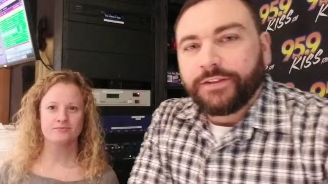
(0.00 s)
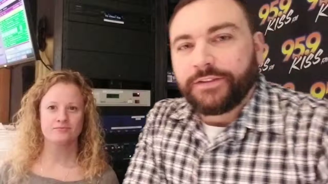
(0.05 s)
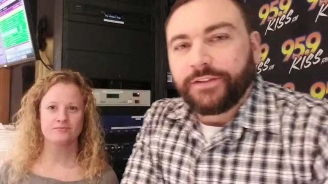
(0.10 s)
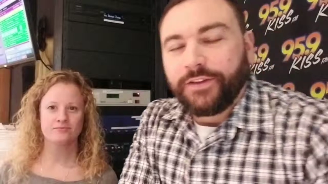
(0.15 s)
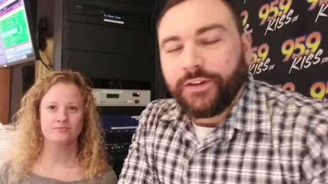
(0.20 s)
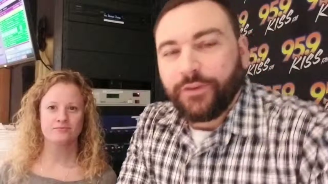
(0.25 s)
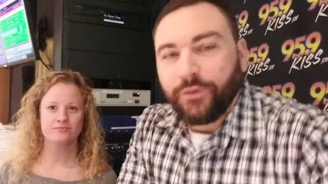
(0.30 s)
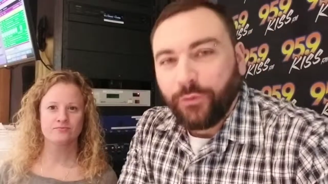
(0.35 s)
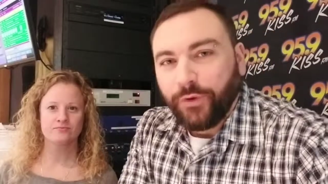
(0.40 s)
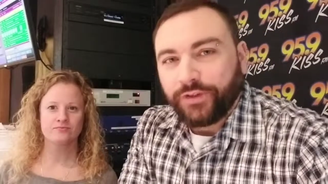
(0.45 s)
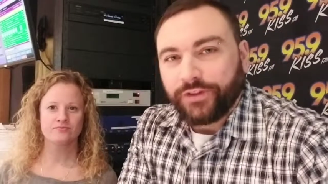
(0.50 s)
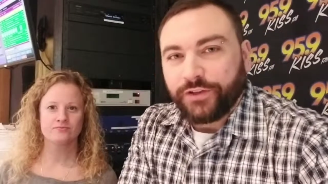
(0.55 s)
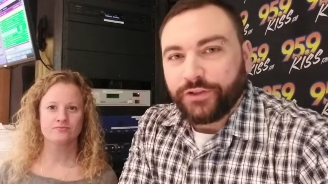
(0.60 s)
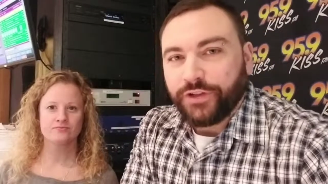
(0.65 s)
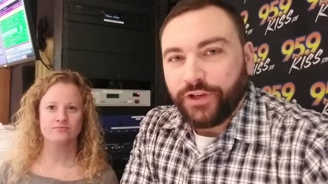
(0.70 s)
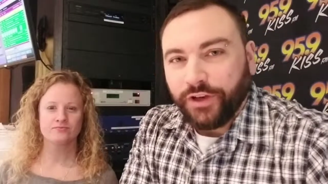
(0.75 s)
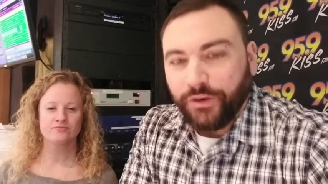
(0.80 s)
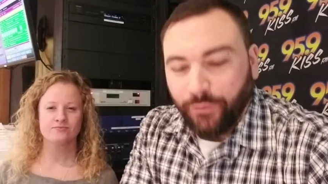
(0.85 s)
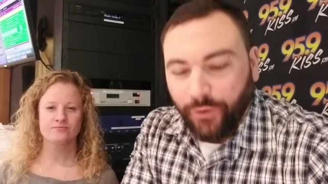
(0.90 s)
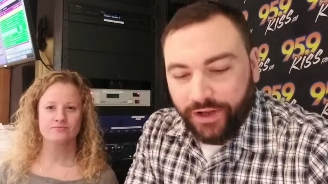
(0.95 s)
Speaker 1: another What the
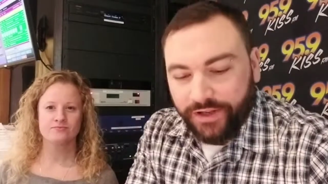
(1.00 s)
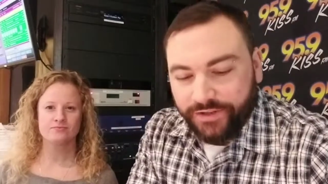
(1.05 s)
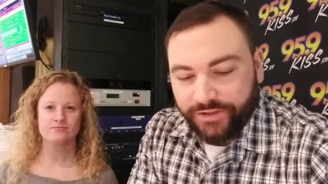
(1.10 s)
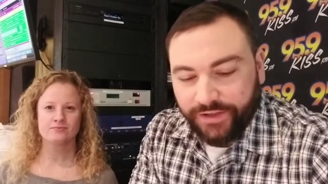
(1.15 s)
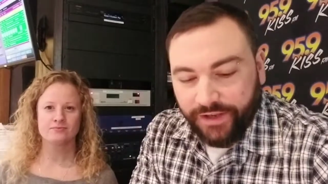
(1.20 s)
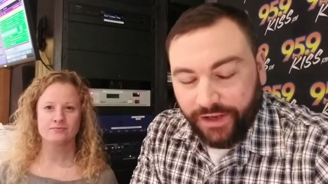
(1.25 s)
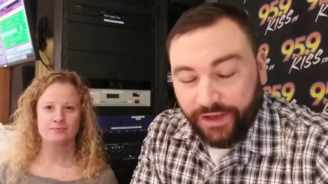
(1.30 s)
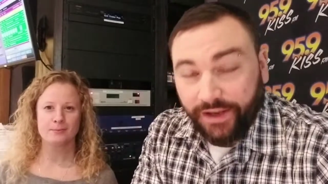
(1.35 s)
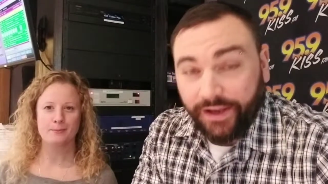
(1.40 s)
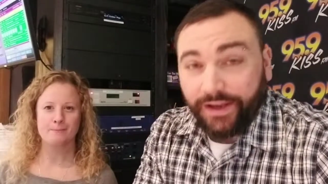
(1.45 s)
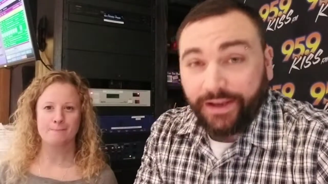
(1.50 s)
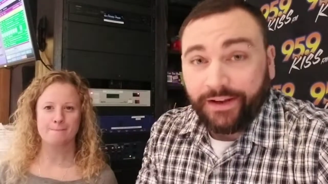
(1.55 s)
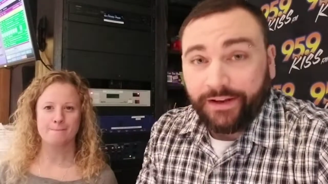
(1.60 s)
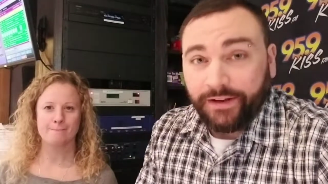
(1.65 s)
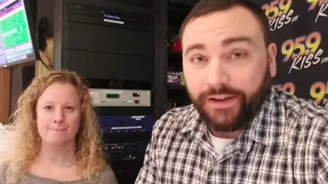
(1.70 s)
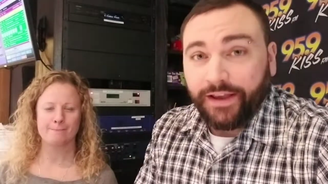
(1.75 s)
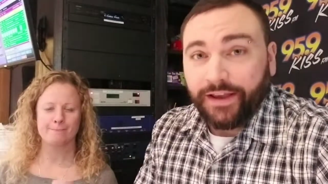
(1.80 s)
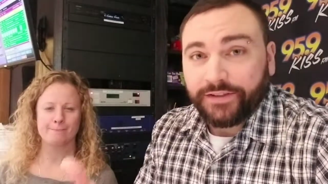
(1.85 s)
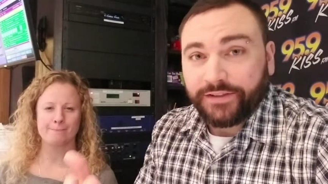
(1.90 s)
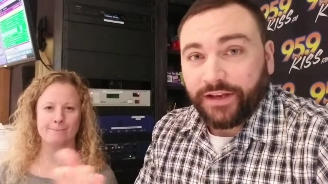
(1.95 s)
Chuck Wednesday,
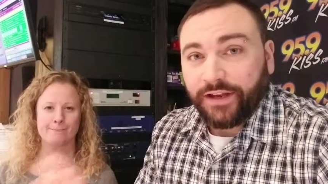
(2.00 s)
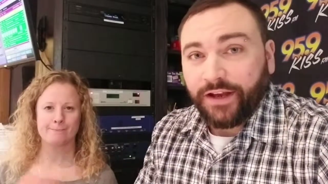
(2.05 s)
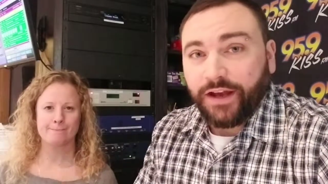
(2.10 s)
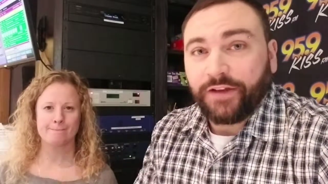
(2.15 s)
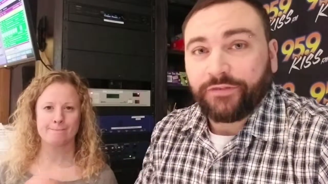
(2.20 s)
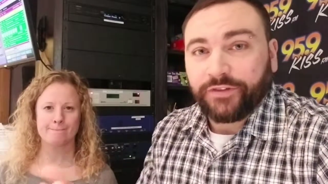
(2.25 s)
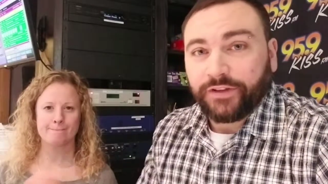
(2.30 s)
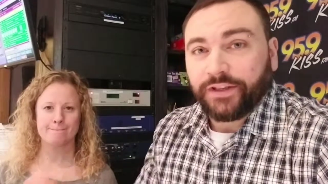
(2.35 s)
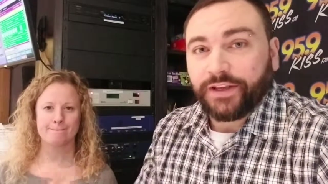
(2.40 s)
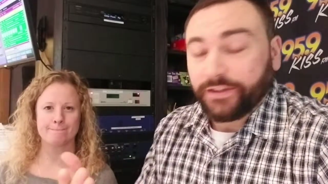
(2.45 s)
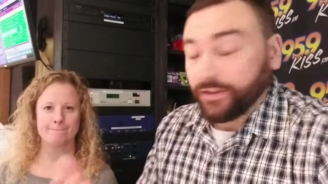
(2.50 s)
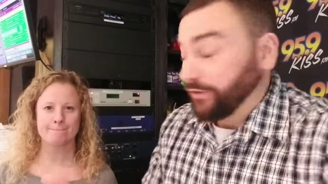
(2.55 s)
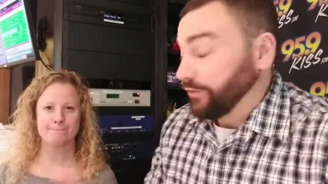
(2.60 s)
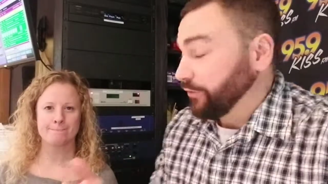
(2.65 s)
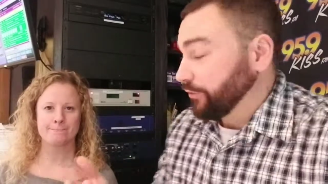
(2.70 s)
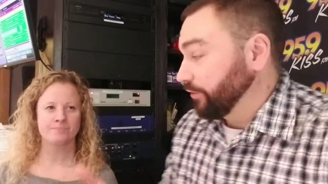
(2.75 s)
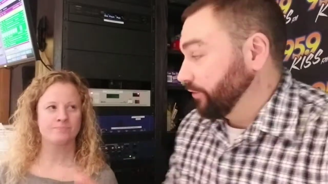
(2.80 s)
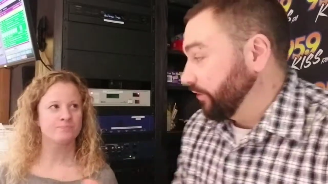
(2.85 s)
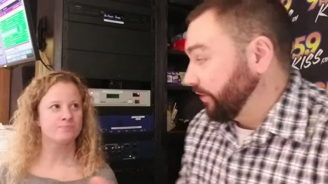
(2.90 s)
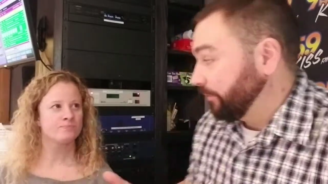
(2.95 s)
and as I often like to
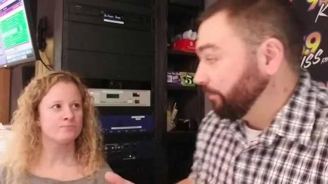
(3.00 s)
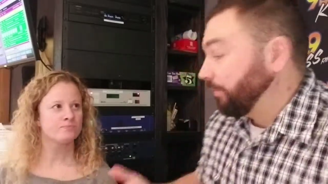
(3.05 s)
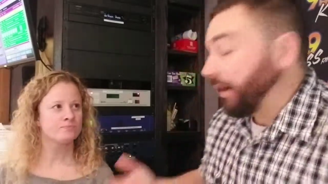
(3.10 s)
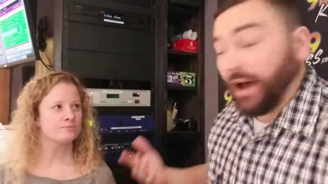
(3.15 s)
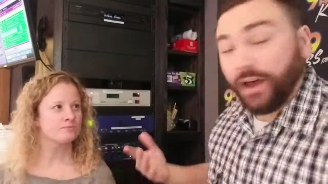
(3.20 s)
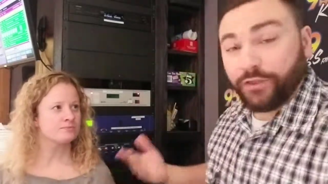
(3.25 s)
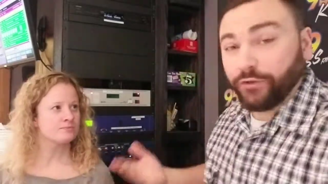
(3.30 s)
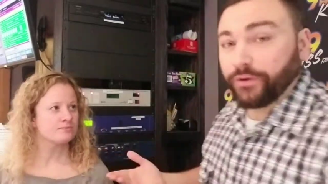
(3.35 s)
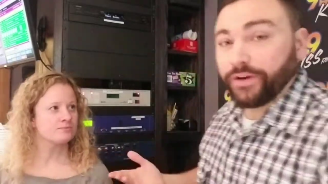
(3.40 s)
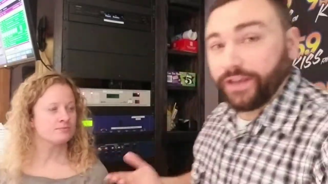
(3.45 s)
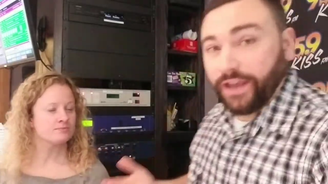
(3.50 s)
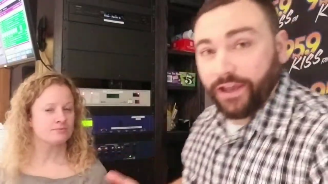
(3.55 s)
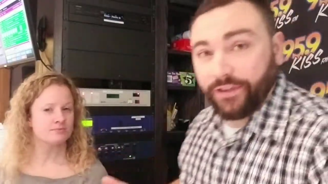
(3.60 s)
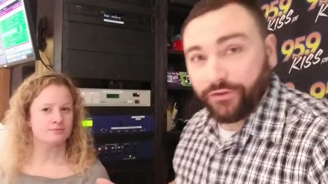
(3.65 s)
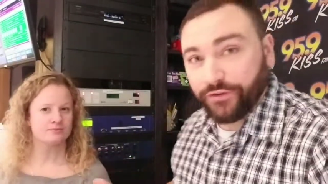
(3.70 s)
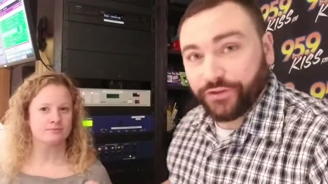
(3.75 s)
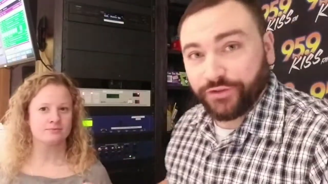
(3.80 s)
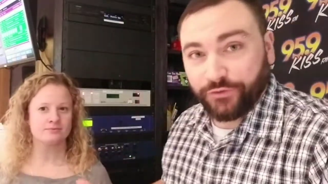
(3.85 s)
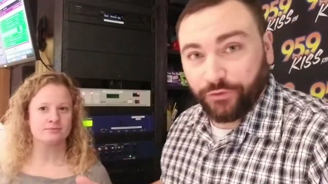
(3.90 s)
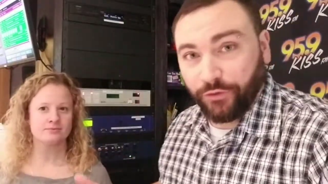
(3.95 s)
do, bothering
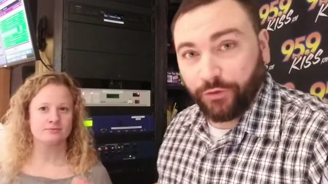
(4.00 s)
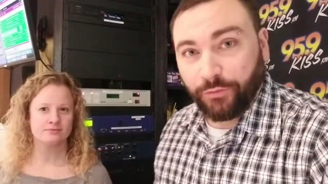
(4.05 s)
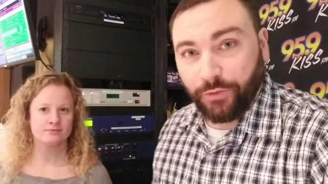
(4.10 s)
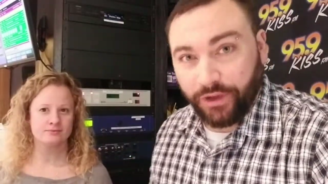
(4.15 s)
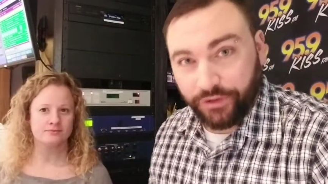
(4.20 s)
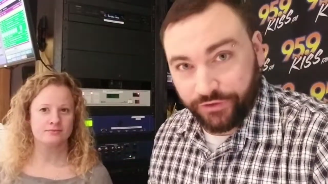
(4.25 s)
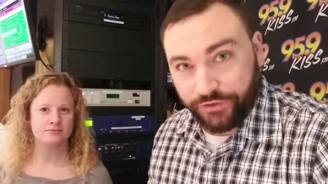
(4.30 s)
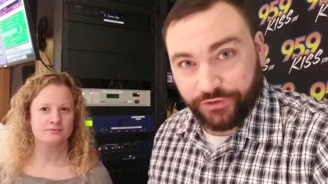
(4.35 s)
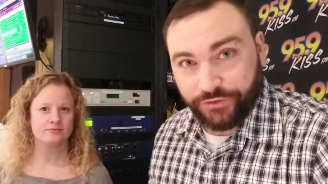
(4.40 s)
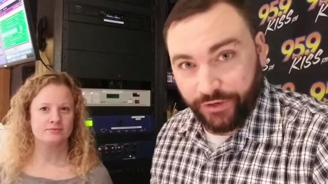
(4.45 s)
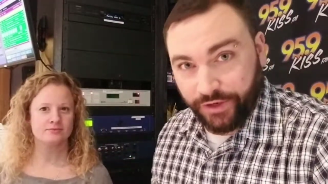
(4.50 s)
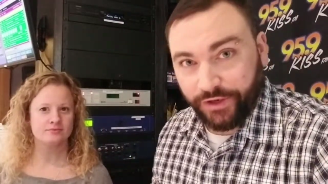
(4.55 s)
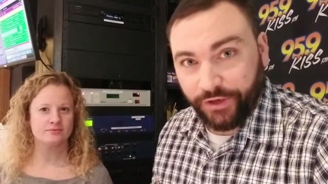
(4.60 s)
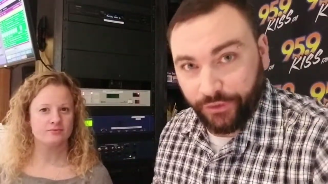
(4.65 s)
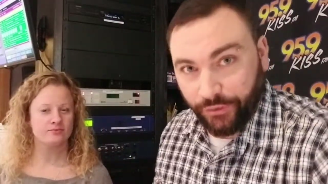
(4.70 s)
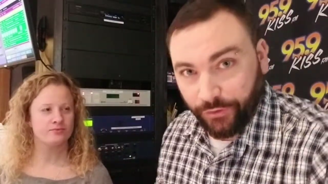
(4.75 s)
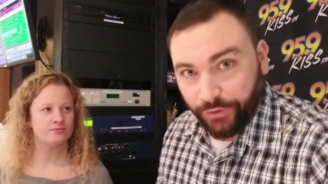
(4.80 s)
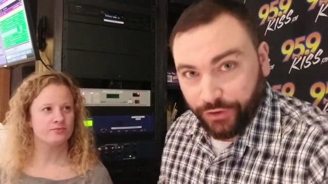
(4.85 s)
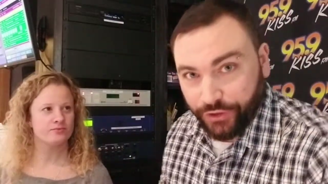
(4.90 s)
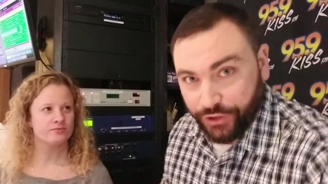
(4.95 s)
Heather Storm while she's trying
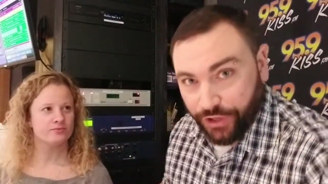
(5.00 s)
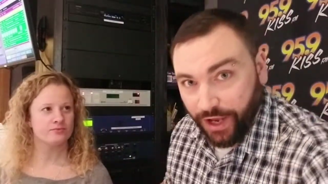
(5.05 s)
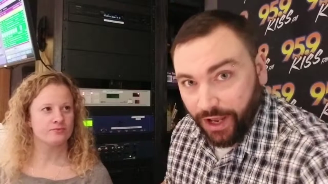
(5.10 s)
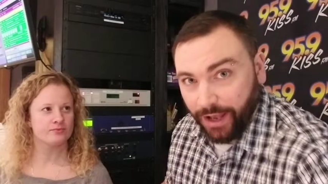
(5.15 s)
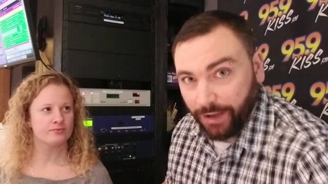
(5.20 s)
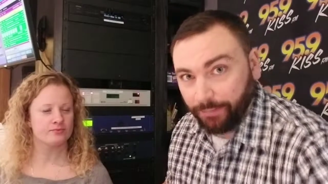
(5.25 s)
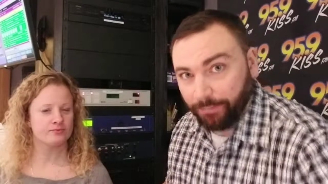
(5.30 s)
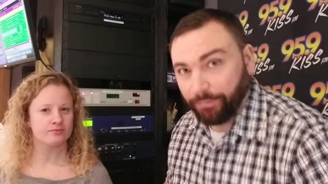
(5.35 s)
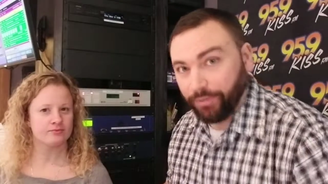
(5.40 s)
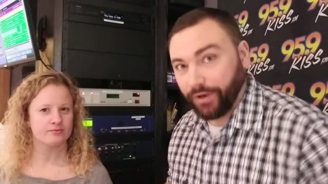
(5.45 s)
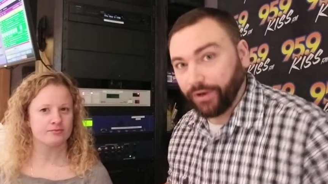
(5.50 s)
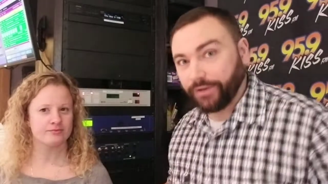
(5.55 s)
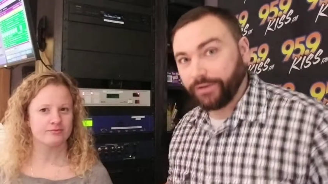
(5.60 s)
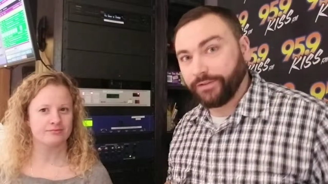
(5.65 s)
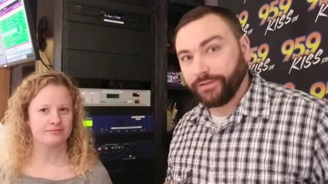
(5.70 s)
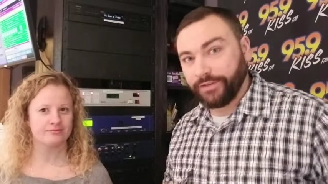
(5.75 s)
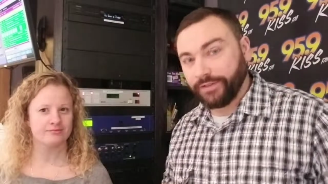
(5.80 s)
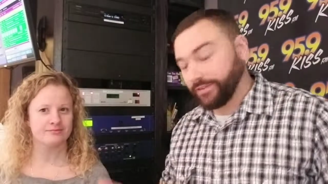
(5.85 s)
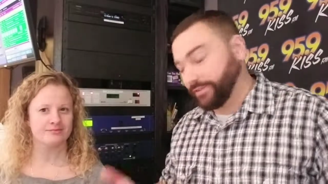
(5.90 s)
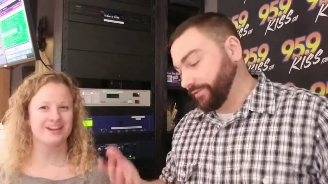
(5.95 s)
to do her job,
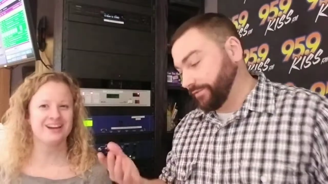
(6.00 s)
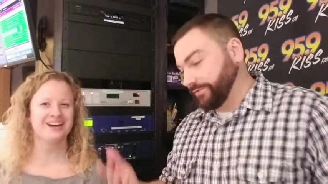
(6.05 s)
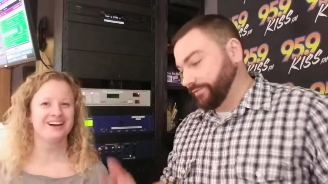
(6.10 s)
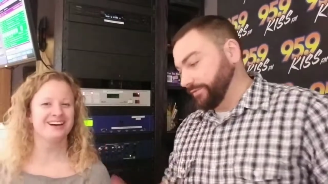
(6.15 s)
but it's